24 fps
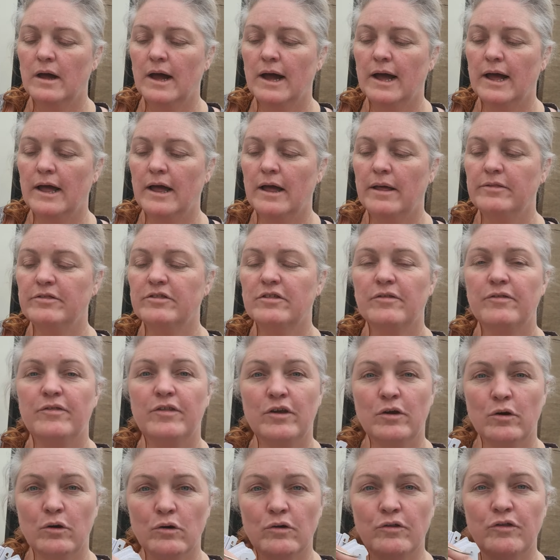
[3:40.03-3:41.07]
and
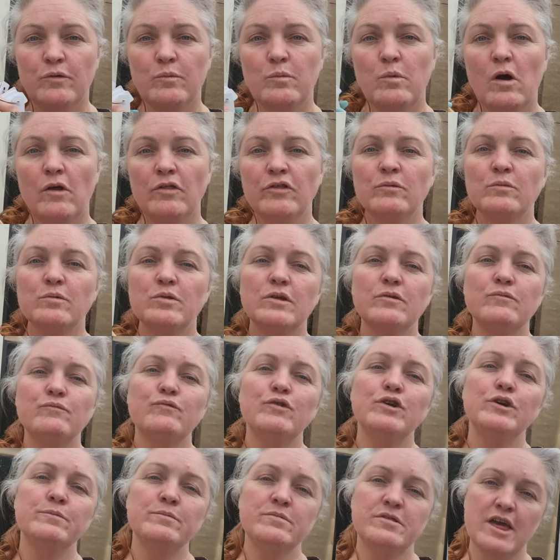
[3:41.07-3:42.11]
the other one that was at
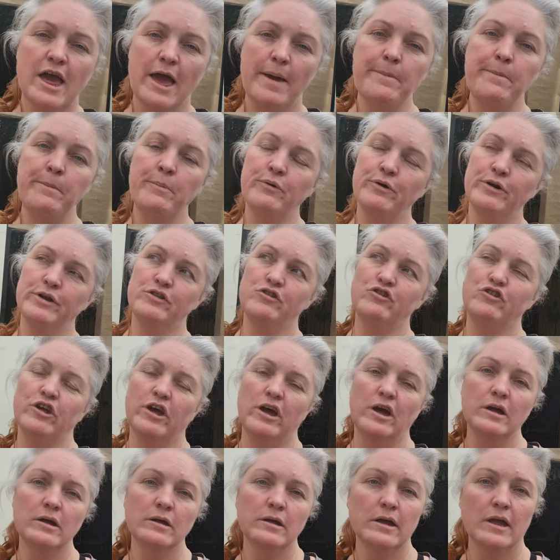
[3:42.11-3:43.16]
room
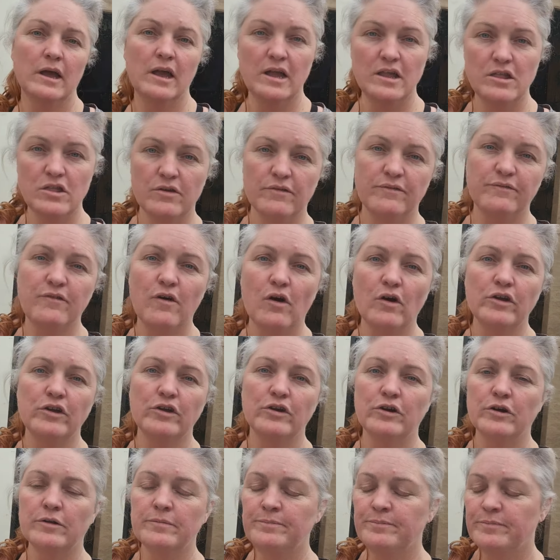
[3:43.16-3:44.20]
temperature in the
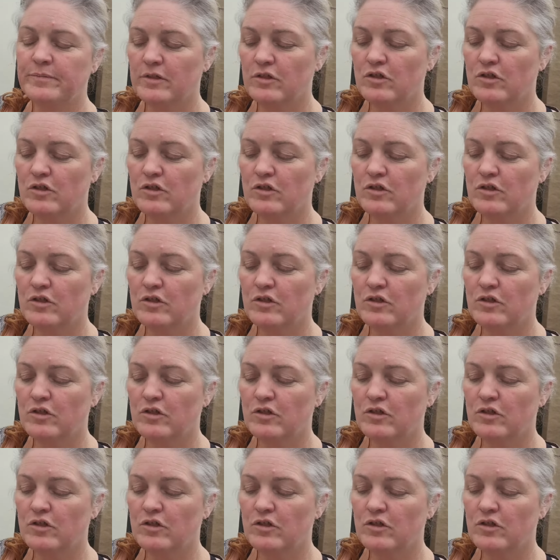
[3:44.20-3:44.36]
foil